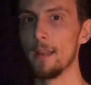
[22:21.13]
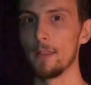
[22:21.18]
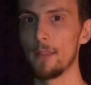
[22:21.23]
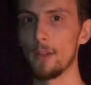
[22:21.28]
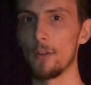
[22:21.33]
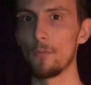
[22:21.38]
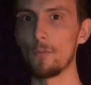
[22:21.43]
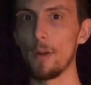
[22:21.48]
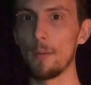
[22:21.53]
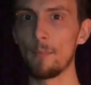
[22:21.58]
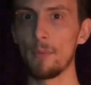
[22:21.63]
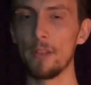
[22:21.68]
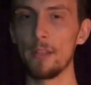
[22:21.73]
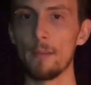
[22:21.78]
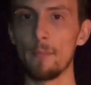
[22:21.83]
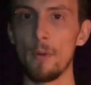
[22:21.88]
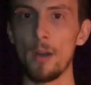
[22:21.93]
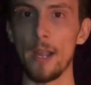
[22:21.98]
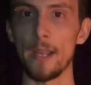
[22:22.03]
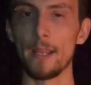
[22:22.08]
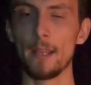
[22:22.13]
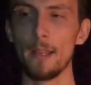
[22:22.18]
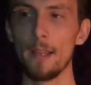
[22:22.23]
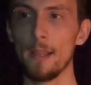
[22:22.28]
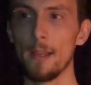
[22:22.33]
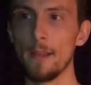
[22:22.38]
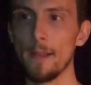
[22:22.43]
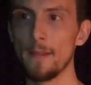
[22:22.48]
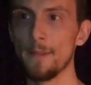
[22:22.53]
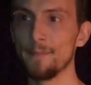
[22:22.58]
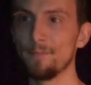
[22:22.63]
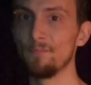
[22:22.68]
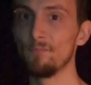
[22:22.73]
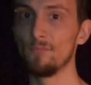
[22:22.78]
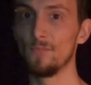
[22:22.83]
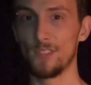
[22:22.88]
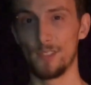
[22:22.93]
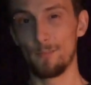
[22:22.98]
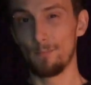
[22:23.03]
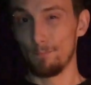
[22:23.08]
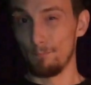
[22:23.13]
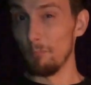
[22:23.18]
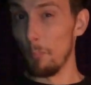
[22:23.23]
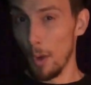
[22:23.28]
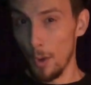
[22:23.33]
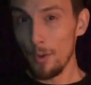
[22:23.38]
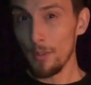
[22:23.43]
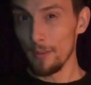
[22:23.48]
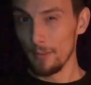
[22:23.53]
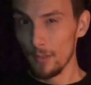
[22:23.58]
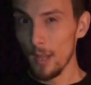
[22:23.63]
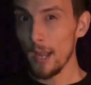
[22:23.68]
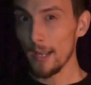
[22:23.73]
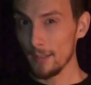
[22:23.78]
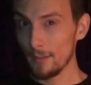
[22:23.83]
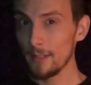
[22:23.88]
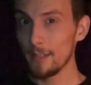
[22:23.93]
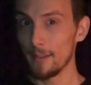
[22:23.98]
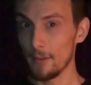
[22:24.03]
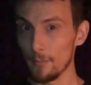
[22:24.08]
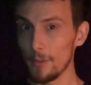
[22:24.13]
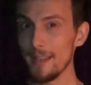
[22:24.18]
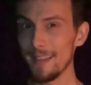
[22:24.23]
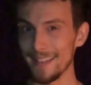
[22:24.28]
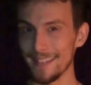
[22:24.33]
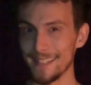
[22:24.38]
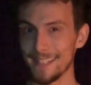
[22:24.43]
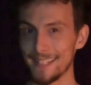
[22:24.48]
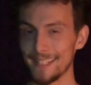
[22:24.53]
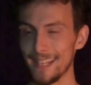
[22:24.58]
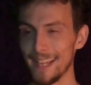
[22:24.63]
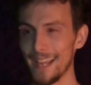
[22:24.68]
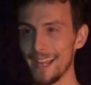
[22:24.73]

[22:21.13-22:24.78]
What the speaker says: that are rumbling the mic? More than likely there is.